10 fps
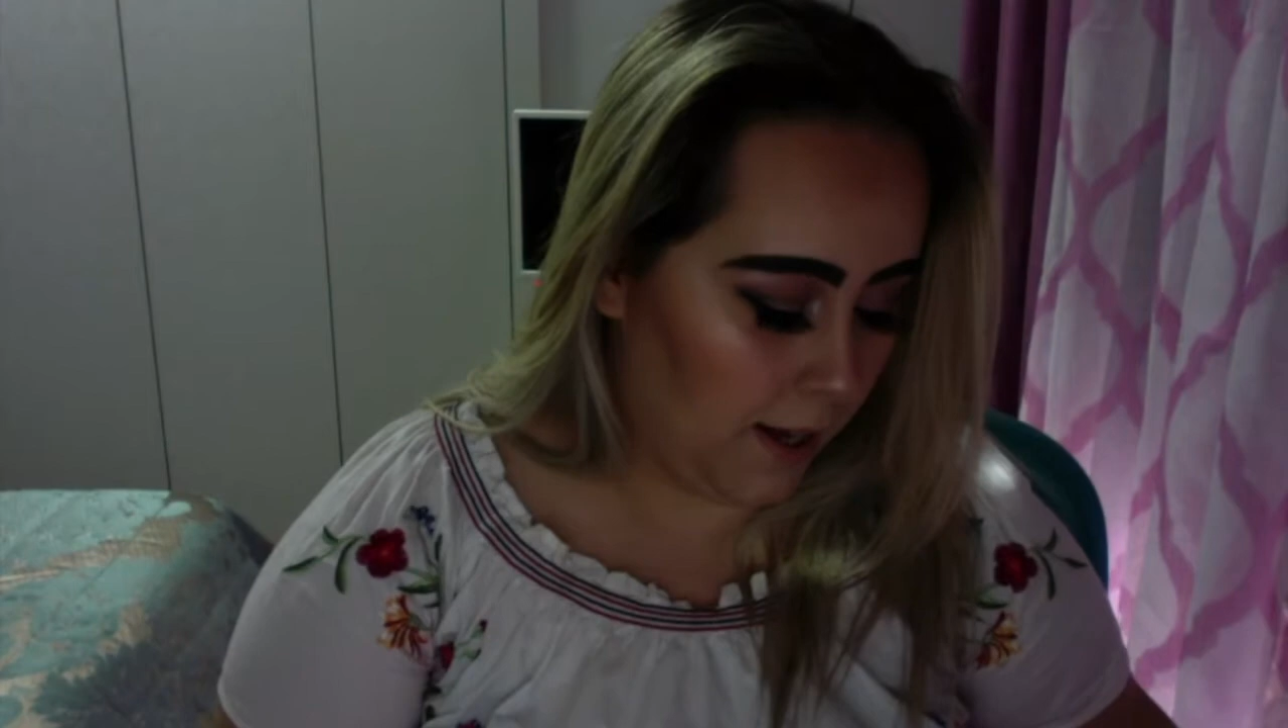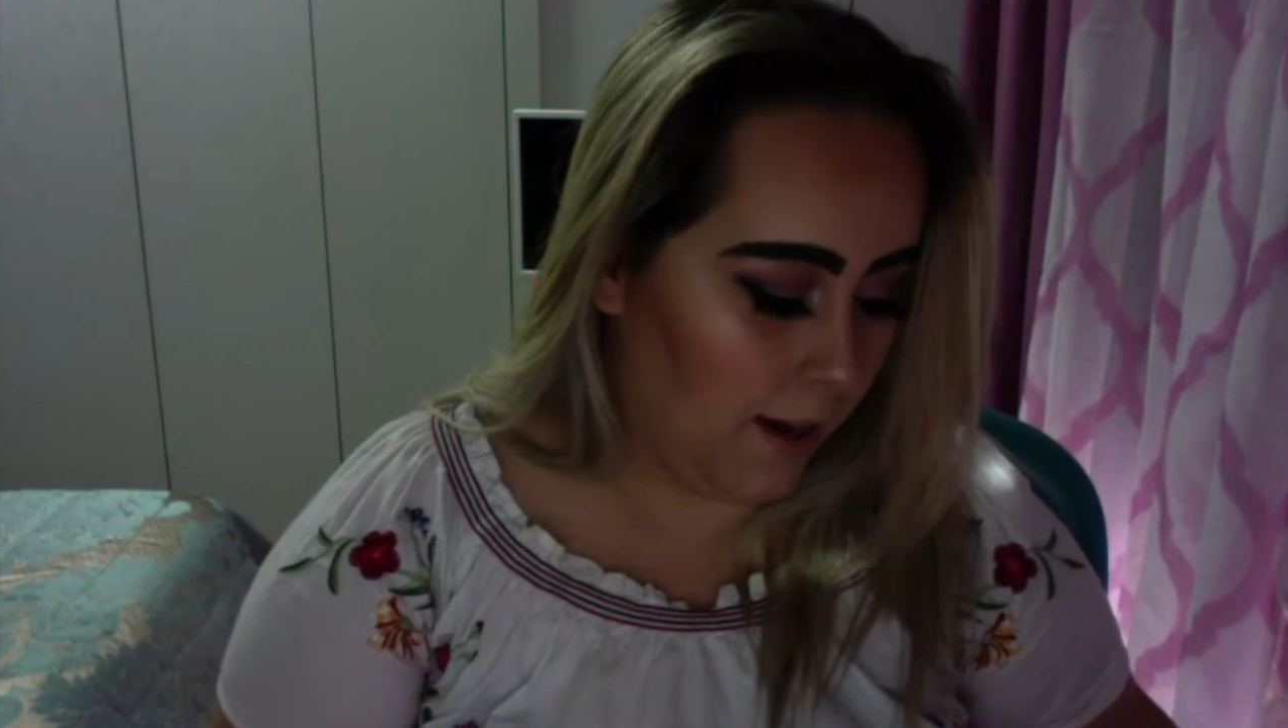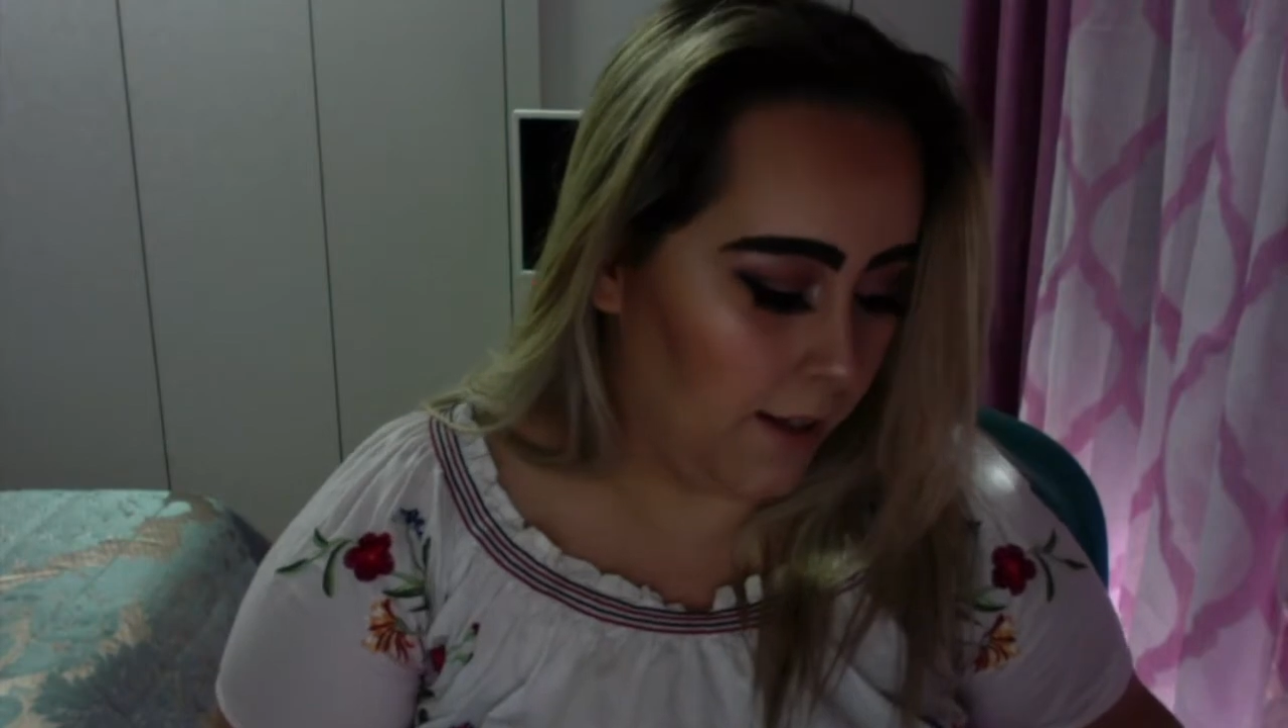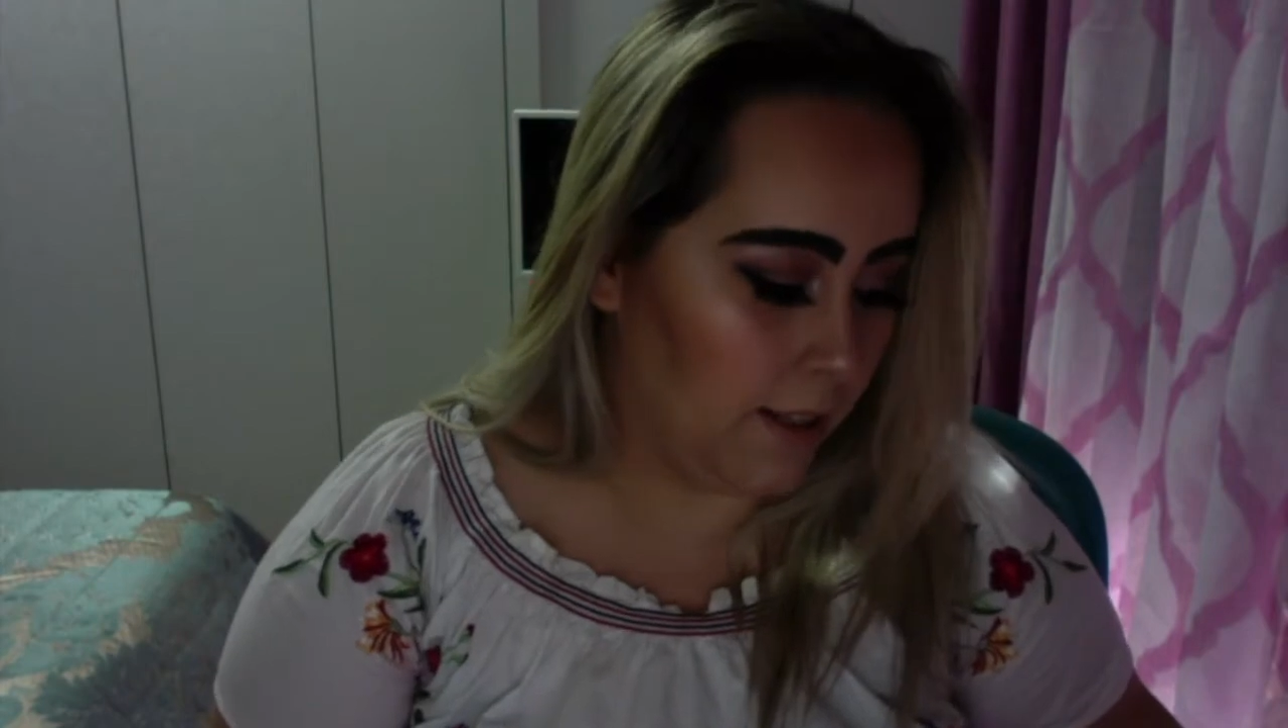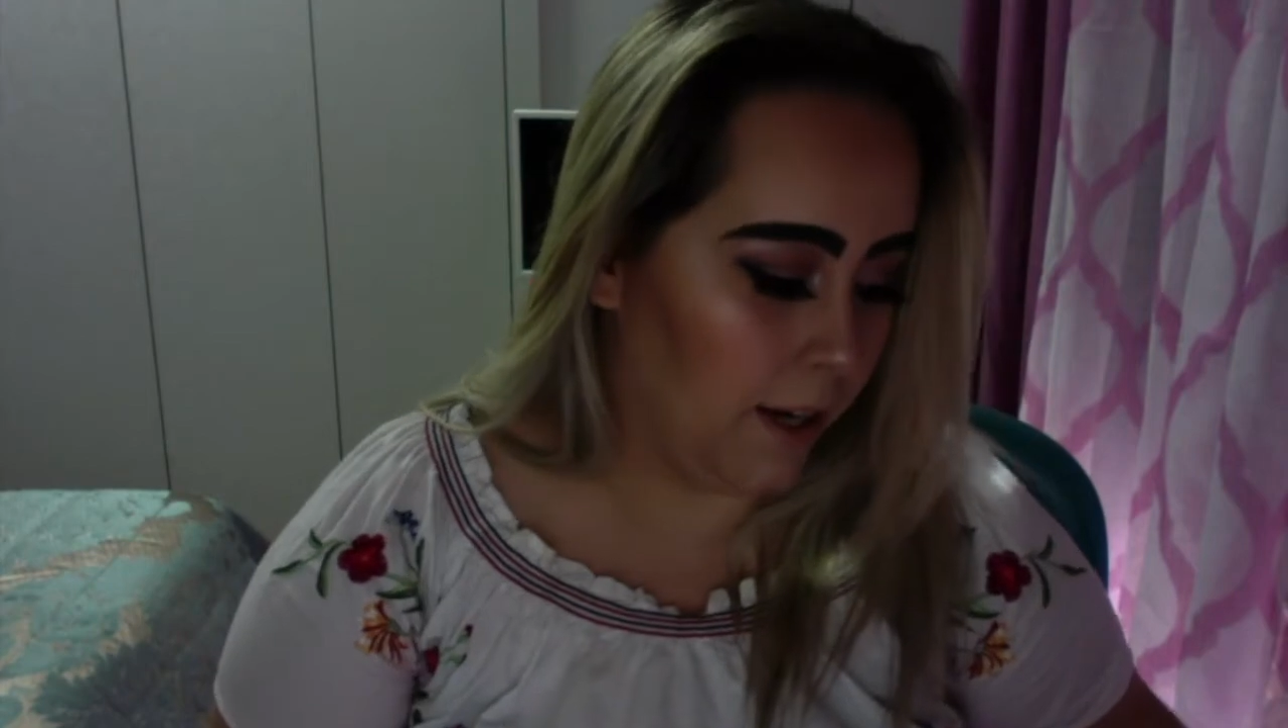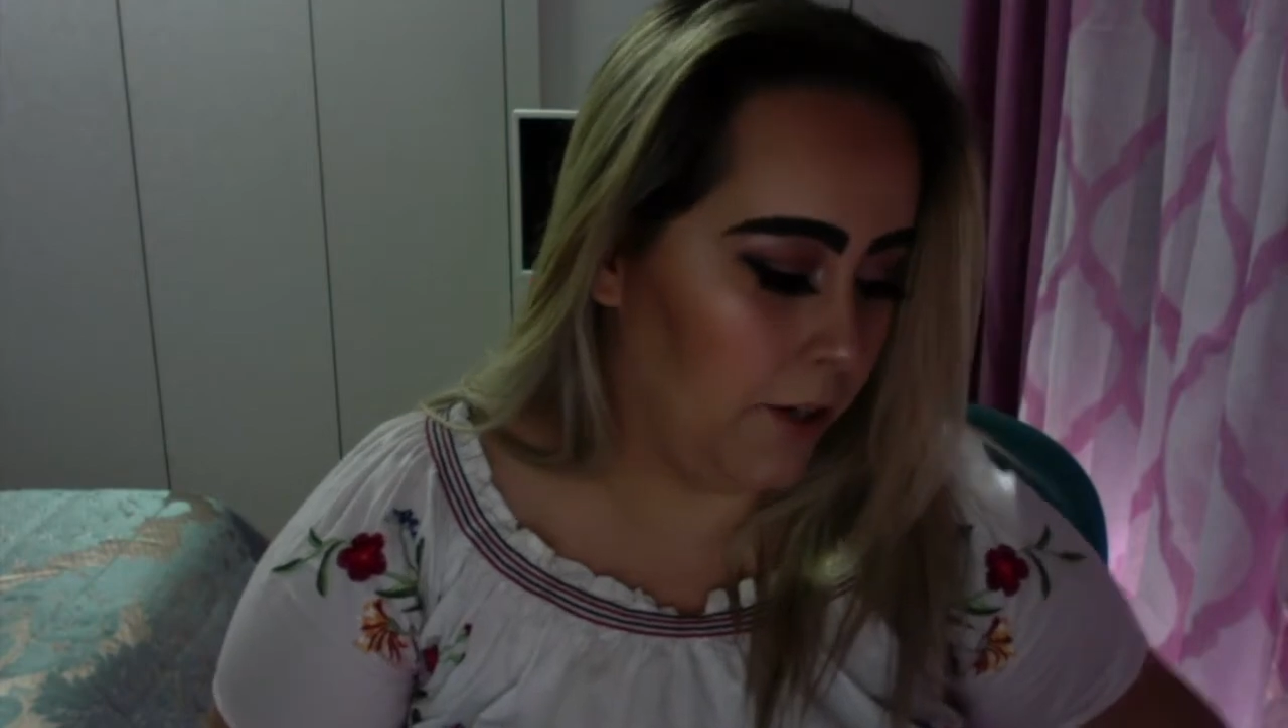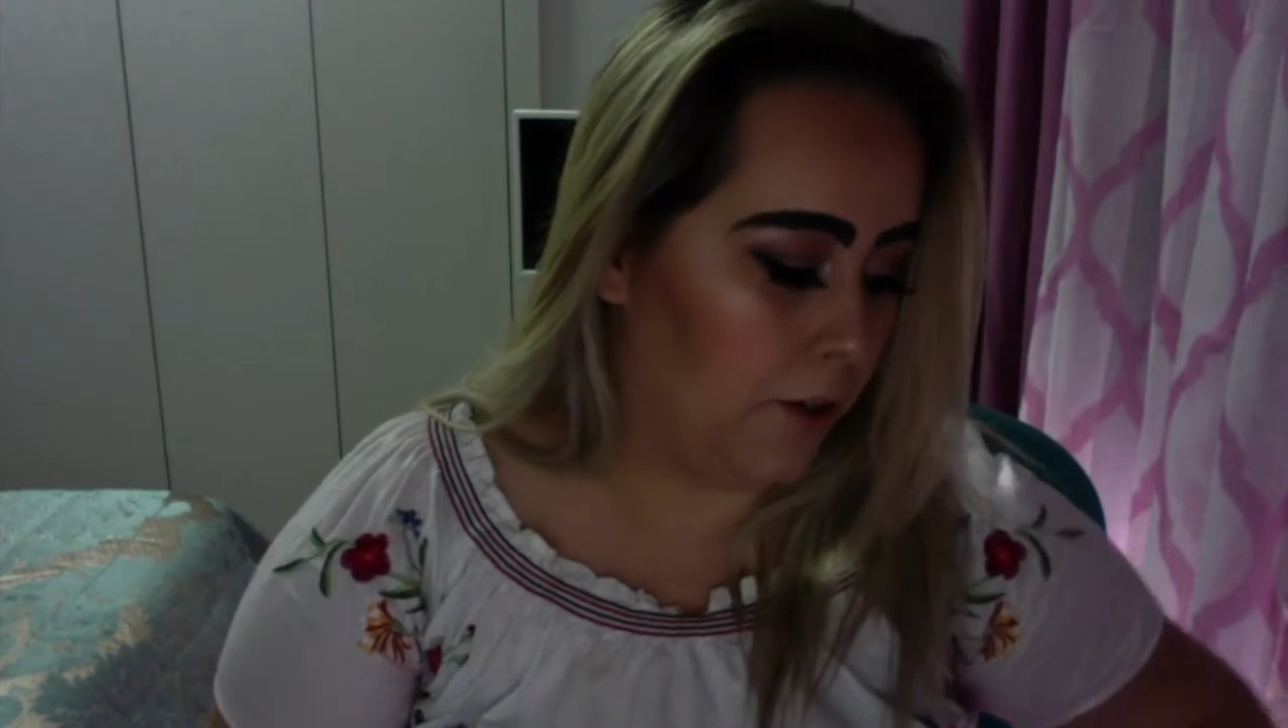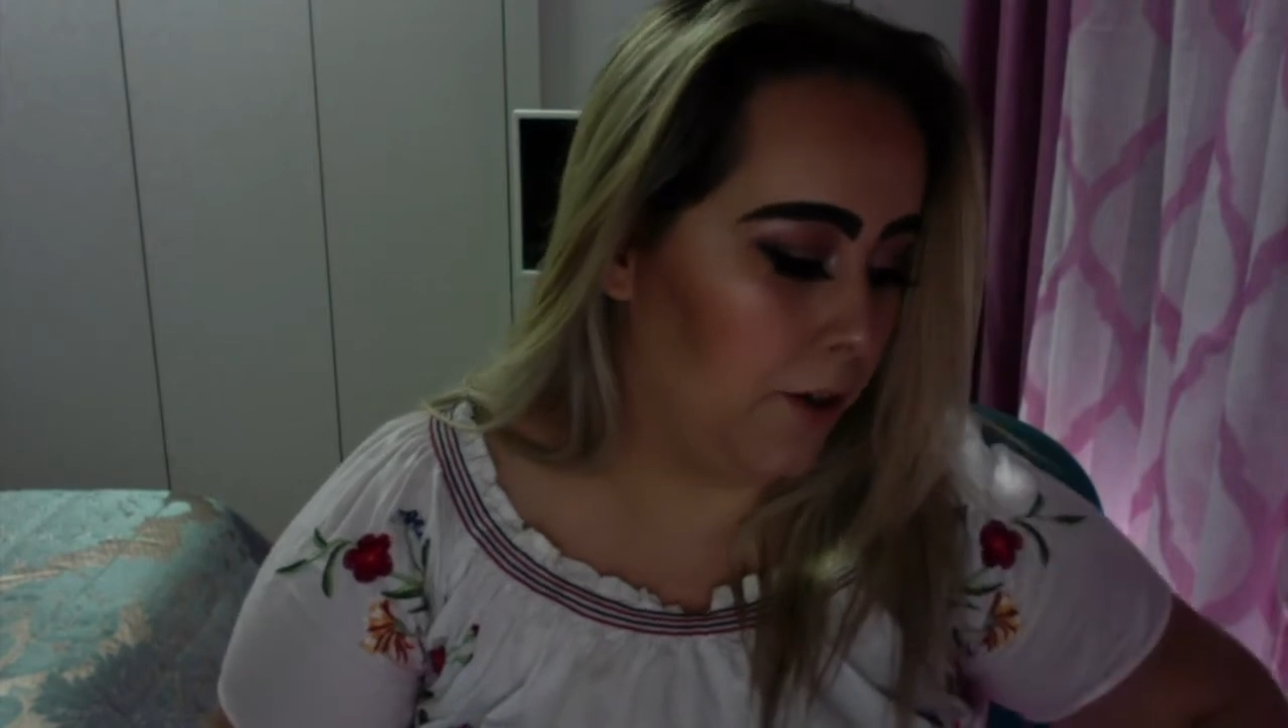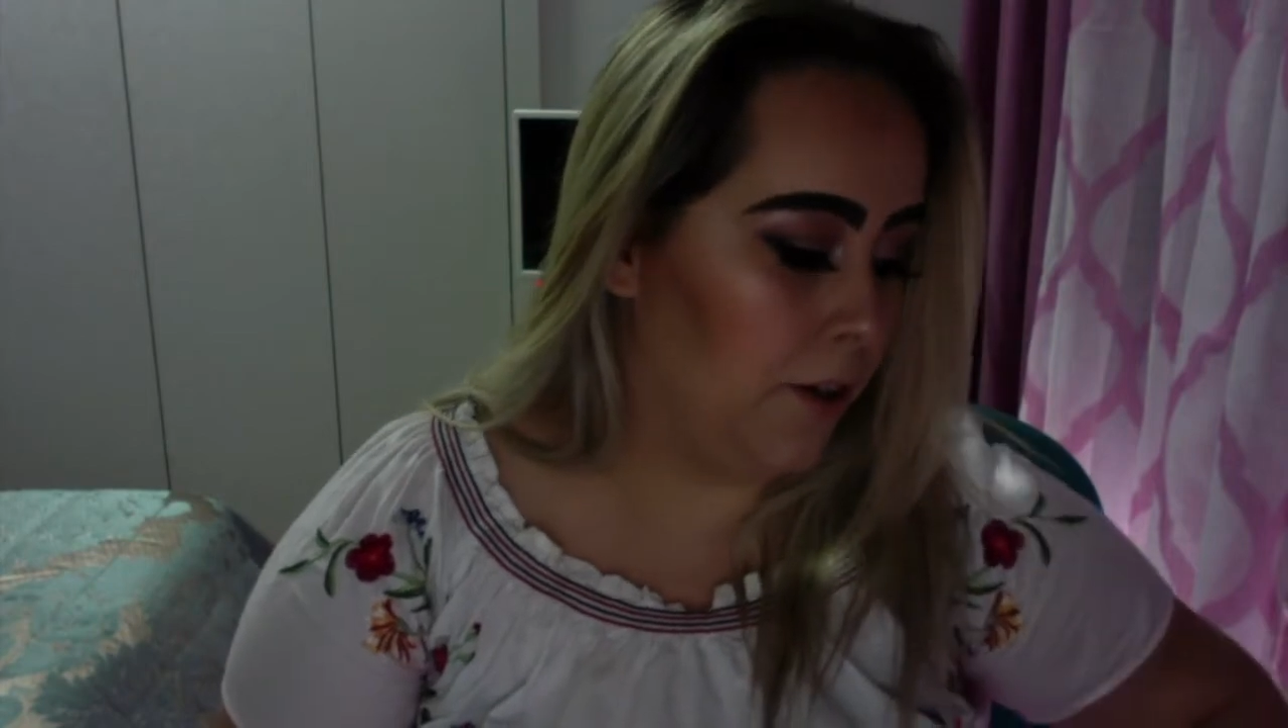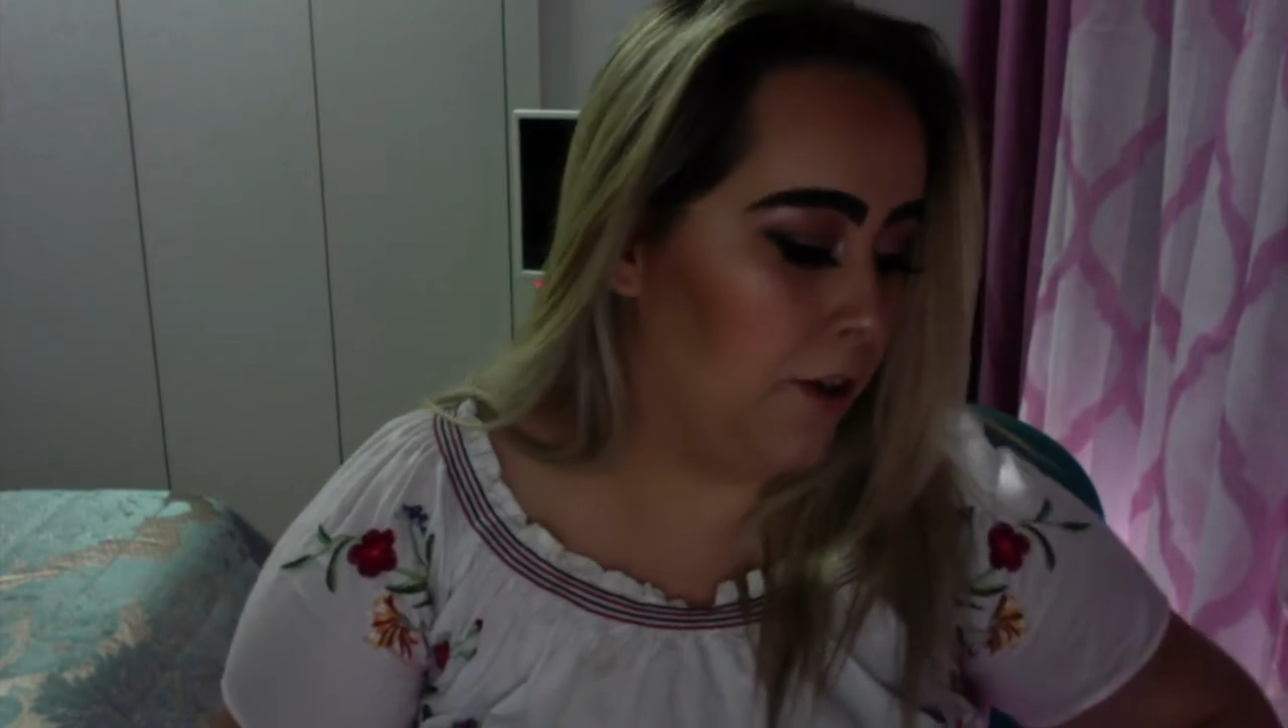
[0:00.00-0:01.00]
highlighter